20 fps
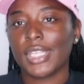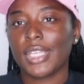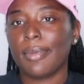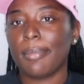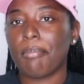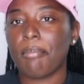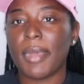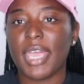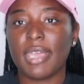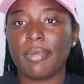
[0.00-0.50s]

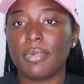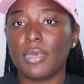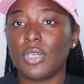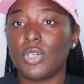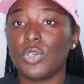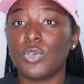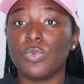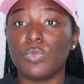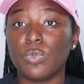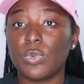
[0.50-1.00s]
Maybe
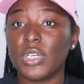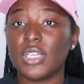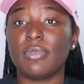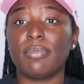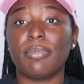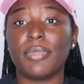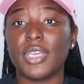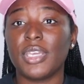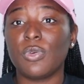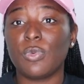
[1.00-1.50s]
you
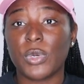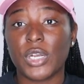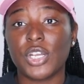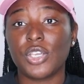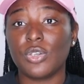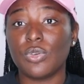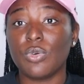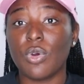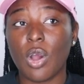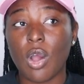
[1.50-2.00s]
wouldn't be where
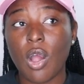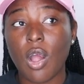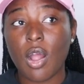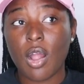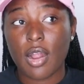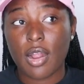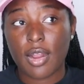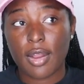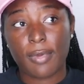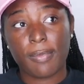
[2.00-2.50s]
you
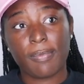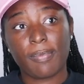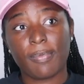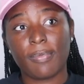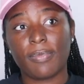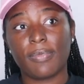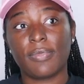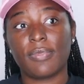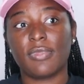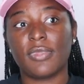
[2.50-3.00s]
are
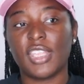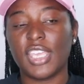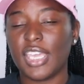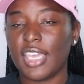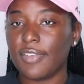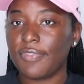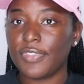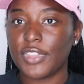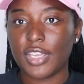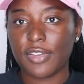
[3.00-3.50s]

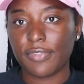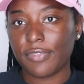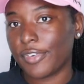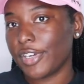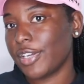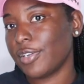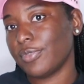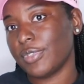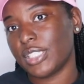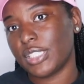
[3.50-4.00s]
if that
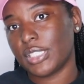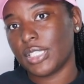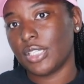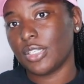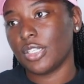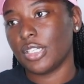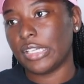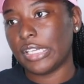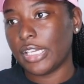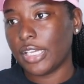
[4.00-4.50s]
friend was
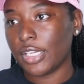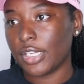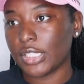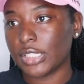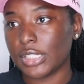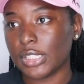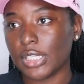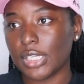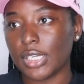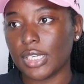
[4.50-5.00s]
still
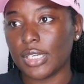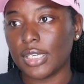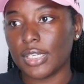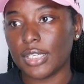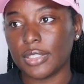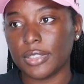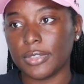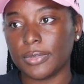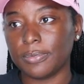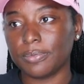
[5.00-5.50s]
here,
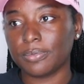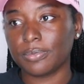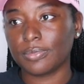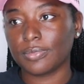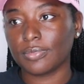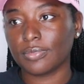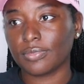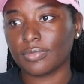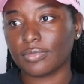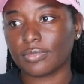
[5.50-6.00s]
um,
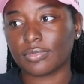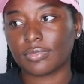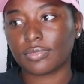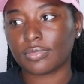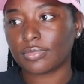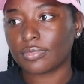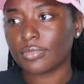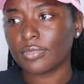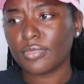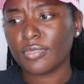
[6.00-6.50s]

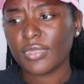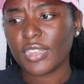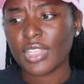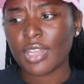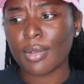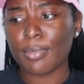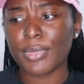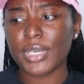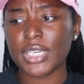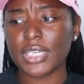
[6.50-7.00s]

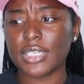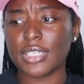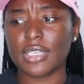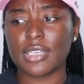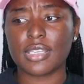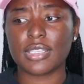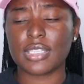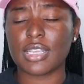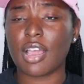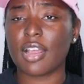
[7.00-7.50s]

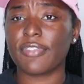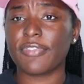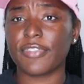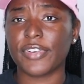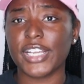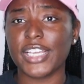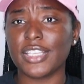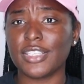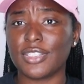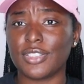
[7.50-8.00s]
because our
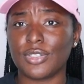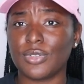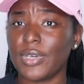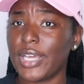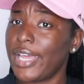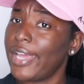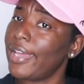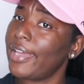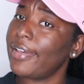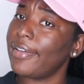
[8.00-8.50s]
friends do
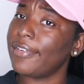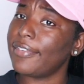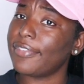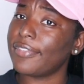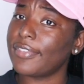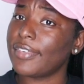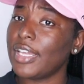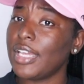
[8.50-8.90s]
have